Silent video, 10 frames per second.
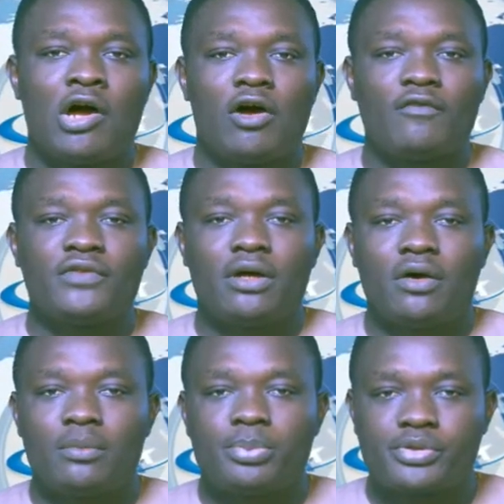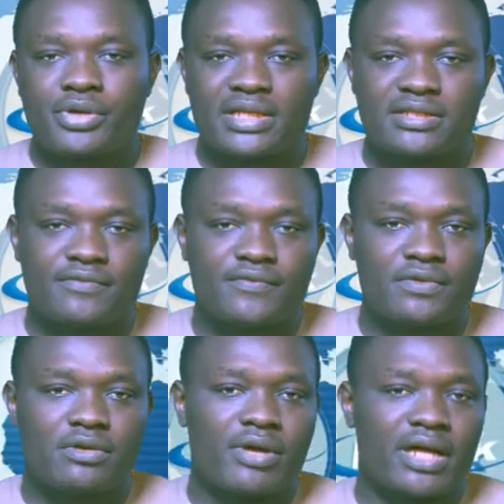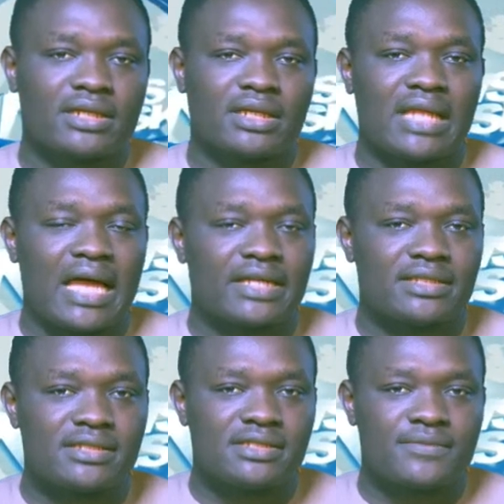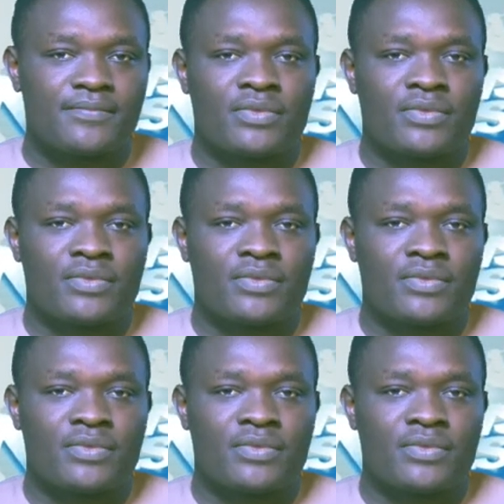of the All Progressive Grand Alliance,